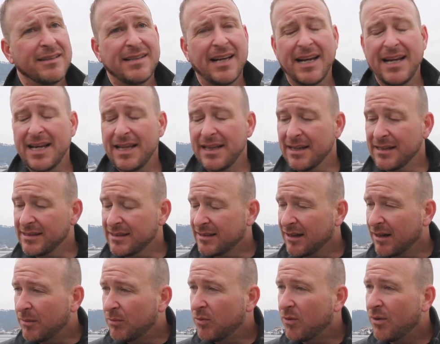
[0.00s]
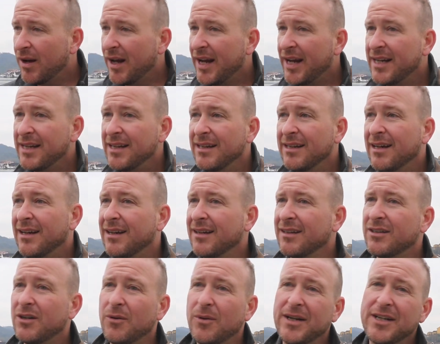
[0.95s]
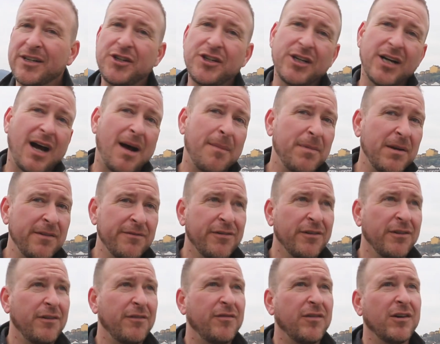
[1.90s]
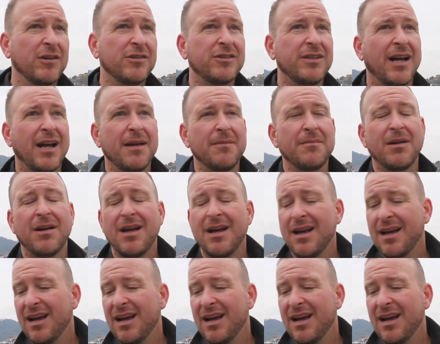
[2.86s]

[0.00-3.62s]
taking the subway, going shopping for the first time.